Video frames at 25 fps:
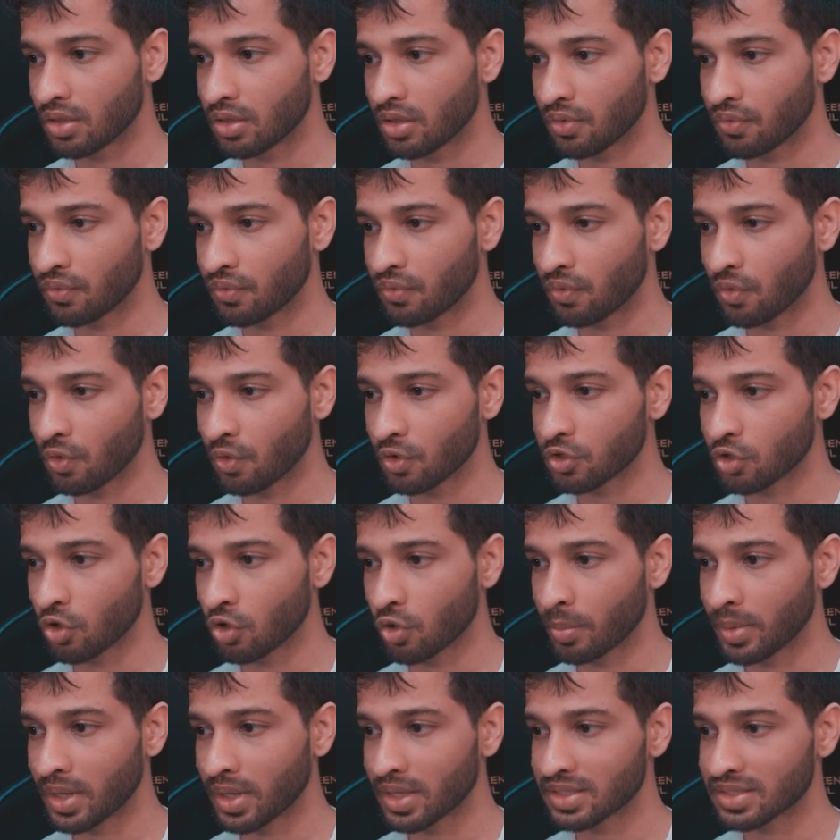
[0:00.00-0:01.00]
The fourth
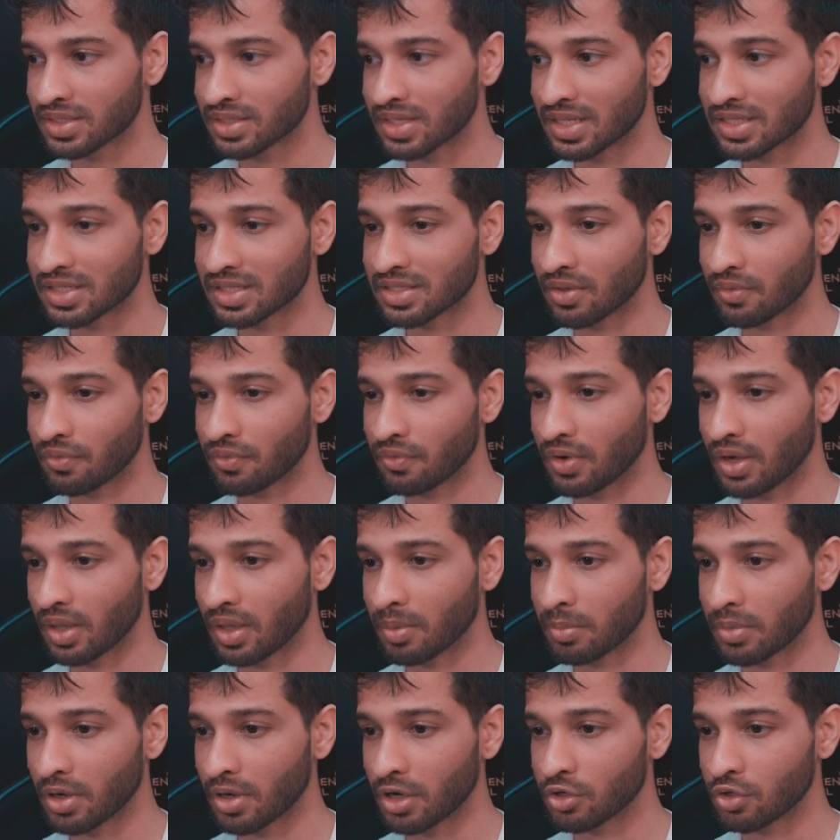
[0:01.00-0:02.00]
command sets the
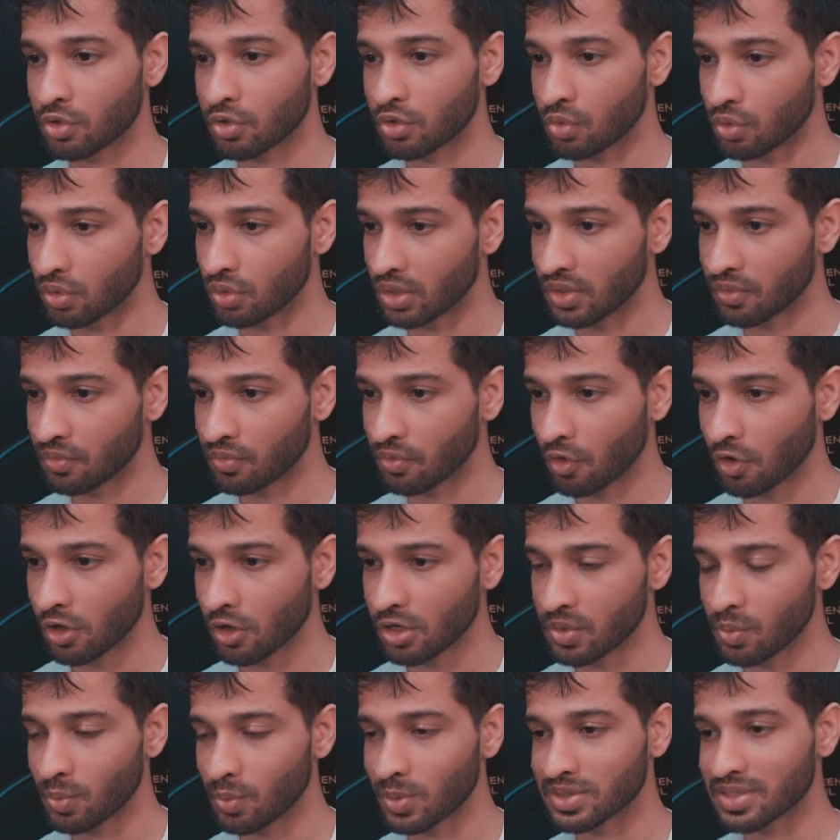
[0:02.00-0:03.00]
frame rate to
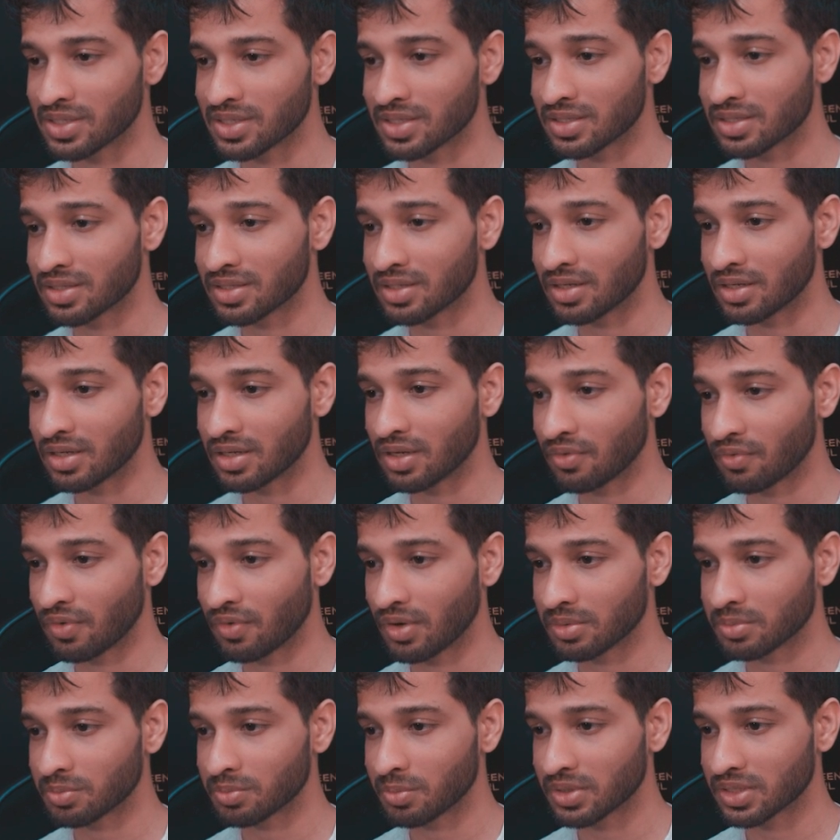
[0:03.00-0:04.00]
default, which is thirty
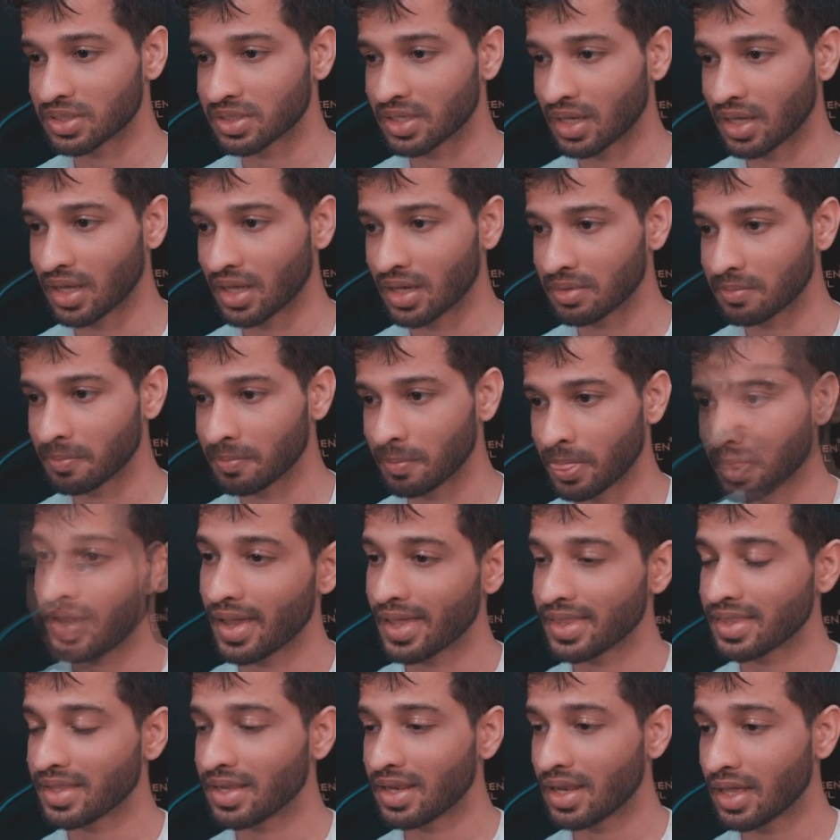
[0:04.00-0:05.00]
frames per second,
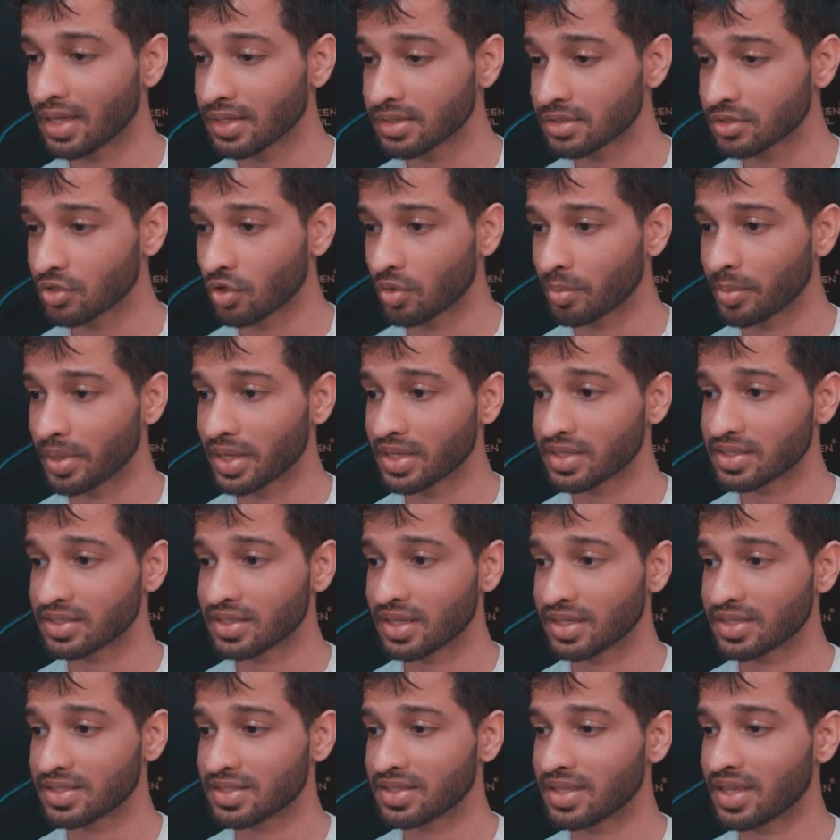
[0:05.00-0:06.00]
and the last command
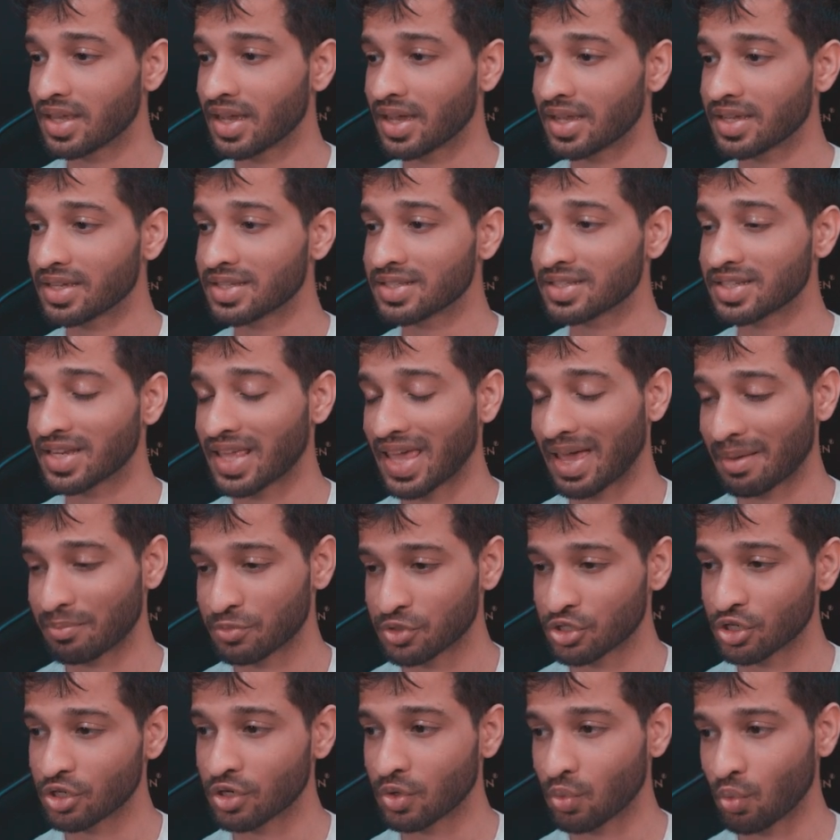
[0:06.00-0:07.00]
sets the highest
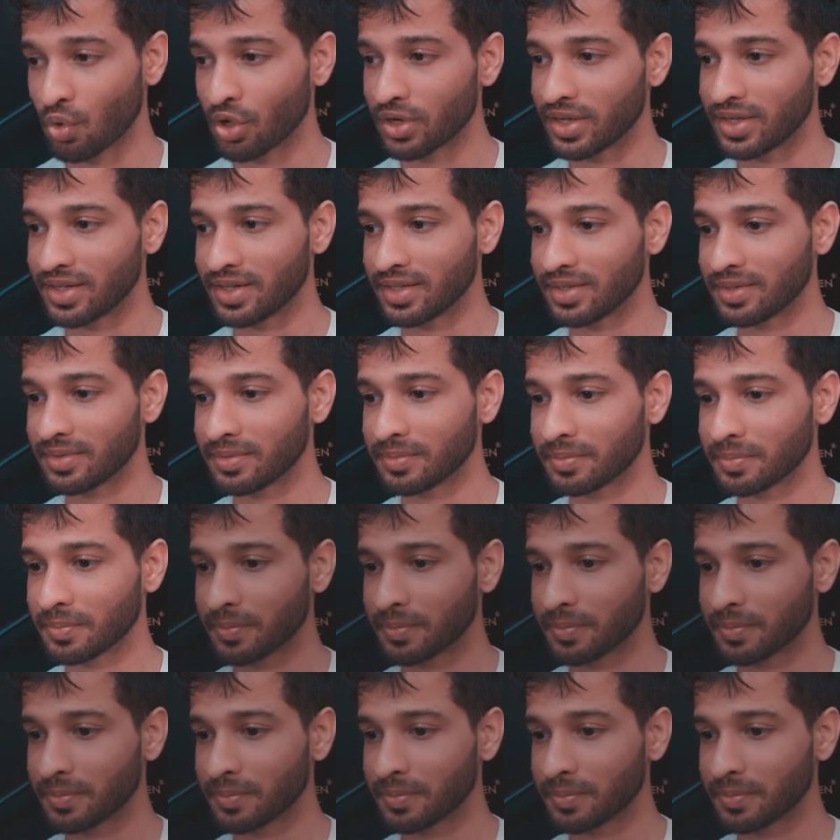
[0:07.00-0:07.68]
capture quality.